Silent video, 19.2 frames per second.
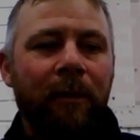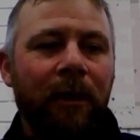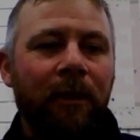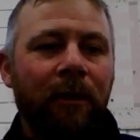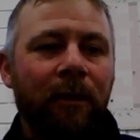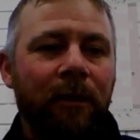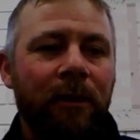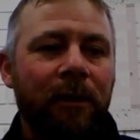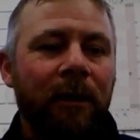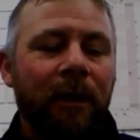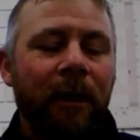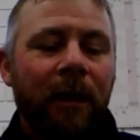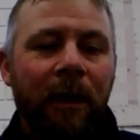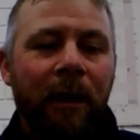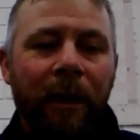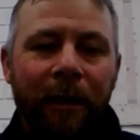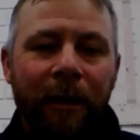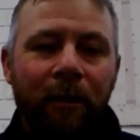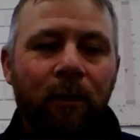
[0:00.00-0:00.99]
because
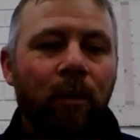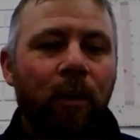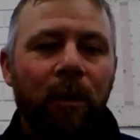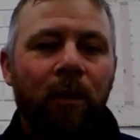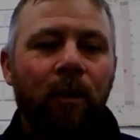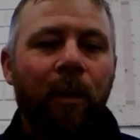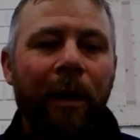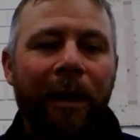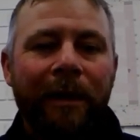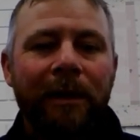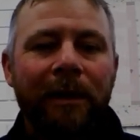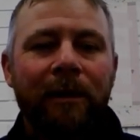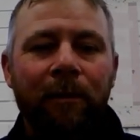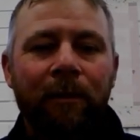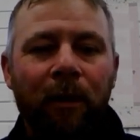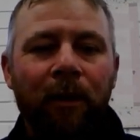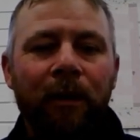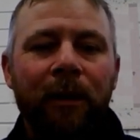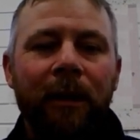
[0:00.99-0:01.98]
I don't want to
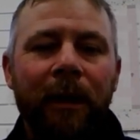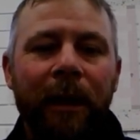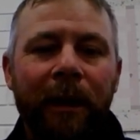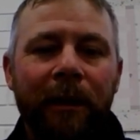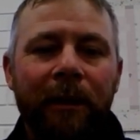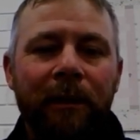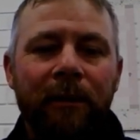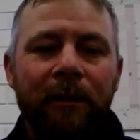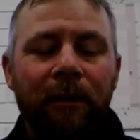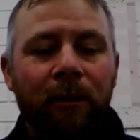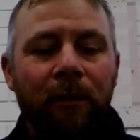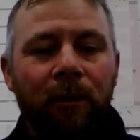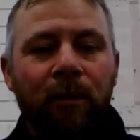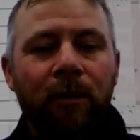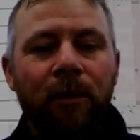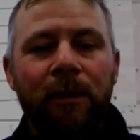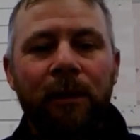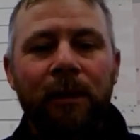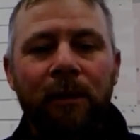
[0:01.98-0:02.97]
waste body language on a
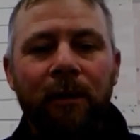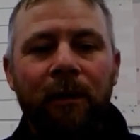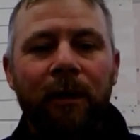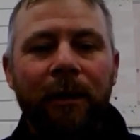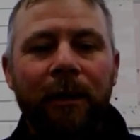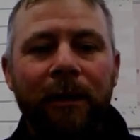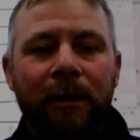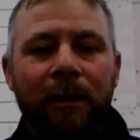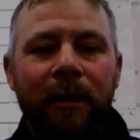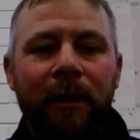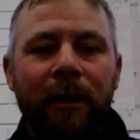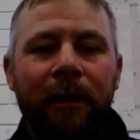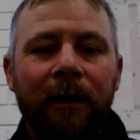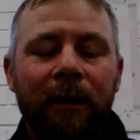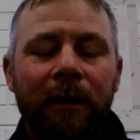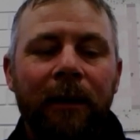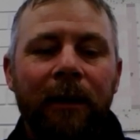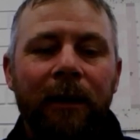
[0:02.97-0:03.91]
horse that's not listening.